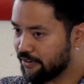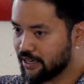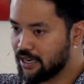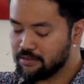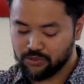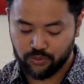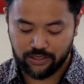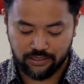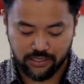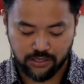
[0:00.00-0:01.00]
comes within
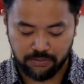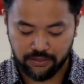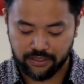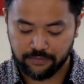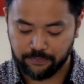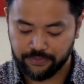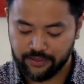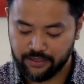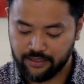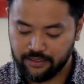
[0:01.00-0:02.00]
the spirit
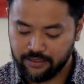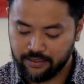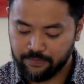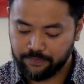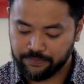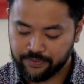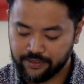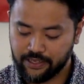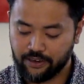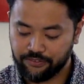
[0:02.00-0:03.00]

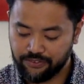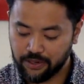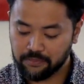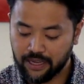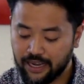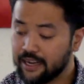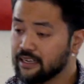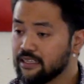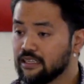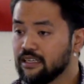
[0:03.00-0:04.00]
that are from God
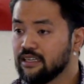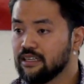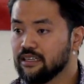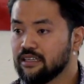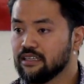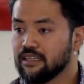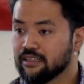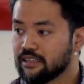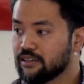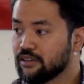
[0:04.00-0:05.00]
and
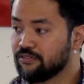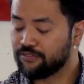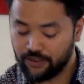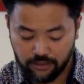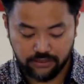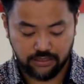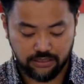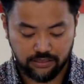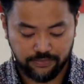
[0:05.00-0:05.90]
that are false.